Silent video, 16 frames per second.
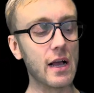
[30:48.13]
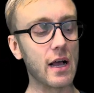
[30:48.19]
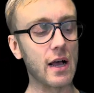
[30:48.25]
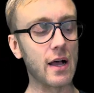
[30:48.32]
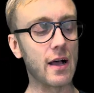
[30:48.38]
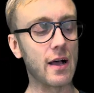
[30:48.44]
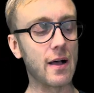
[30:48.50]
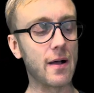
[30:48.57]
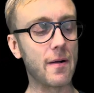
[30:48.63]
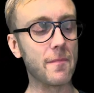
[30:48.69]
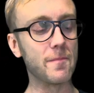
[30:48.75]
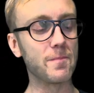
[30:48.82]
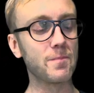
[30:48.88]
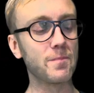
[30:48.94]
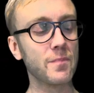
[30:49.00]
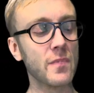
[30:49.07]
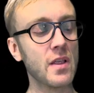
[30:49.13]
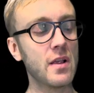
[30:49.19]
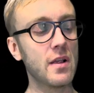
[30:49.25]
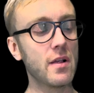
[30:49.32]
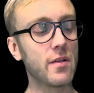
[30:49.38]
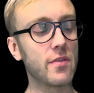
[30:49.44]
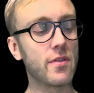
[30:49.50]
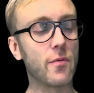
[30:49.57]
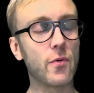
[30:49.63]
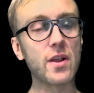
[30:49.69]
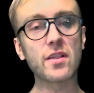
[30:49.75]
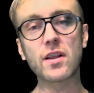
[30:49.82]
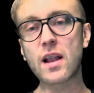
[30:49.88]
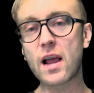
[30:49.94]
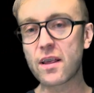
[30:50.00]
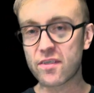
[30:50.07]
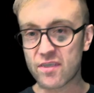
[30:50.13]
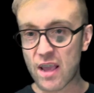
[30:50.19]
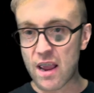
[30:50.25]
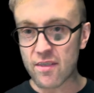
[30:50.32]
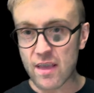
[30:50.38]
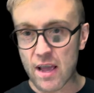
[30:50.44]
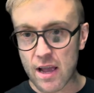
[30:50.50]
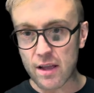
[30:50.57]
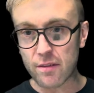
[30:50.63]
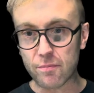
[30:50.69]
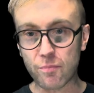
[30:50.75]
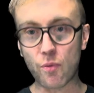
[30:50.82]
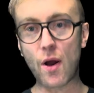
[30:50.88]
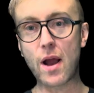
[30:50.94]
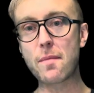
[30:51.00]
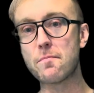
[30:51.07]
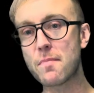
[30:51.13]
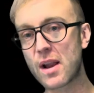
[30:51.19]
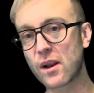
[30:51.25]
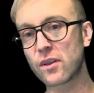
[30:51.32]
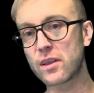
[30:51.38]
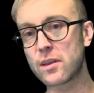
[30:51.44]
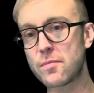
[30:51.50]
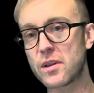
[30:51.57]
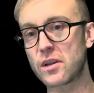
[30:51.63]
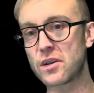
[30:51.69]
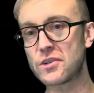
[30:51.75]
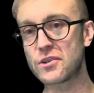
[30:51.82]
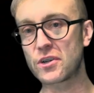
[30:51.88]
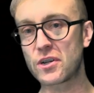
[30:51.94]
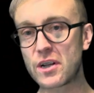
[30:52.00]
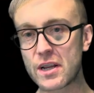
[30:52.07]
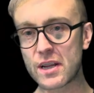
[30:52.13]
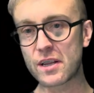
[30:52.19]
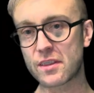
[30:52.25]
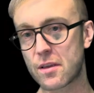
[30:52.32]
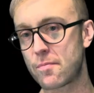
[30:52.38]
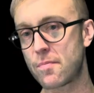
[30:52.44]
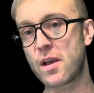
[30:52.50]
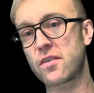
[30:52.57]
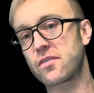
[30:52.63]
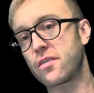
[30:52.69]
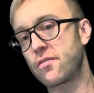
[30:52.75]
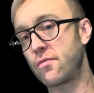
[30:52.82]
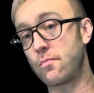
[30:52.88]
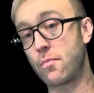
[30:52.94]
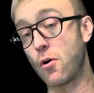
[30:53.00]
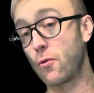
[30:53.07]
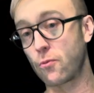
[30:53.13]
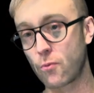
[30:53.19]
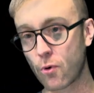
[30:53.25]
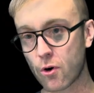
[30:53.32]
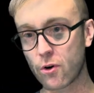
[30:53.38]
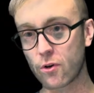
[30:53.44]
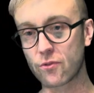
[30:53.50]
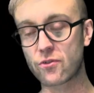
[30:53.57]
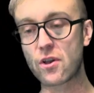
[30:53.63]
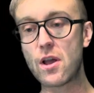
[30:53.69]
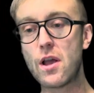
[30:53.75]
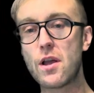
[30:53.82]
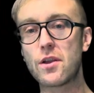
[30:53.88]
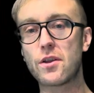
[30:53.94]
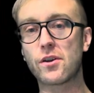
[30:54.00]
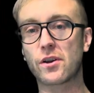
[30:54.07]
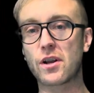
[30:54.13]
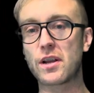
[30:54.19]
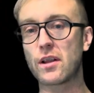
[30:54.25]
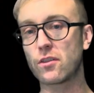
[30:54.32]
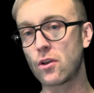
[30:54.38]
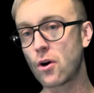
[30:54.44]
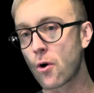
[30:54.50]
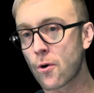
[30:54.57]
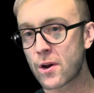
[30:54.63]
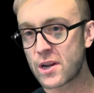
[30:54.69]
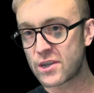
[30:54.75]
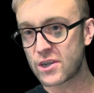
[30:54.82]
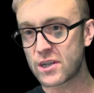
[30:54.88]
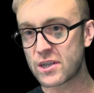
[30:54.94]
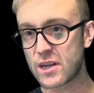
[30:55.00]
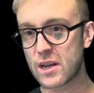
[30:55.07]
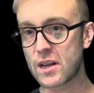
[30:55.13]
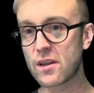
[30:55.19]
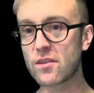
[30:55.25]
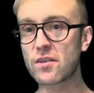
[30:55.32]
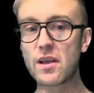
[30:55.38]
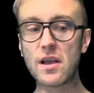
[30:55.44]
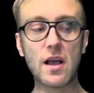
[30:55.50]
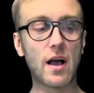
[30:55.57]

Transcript: The reason I say that, primarily because you're gonna get the best of both worlds. You're gonna get lower EGTs.